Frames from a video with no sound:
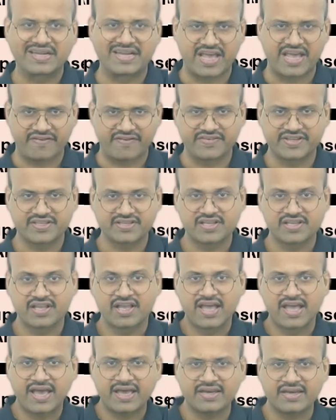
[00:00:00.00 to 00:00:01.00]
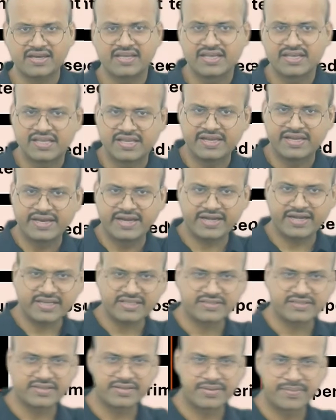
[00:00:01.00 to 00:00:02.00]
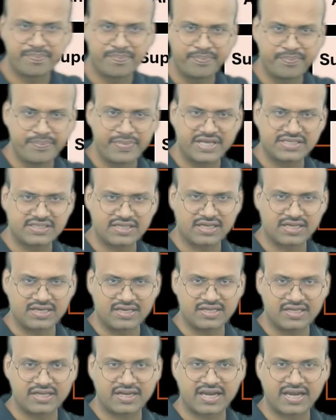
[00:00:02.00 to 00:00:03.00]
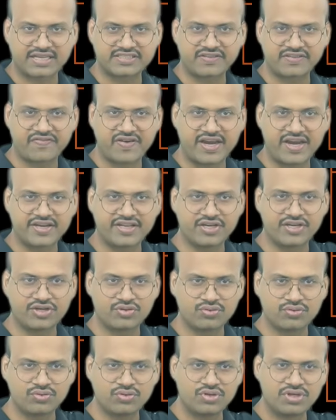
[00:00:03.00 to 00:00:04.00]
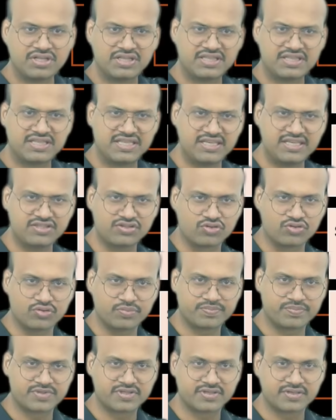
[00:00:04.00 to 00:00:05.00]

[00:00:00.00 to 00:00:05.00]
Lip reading: Davis, and it is basically classified into these groups,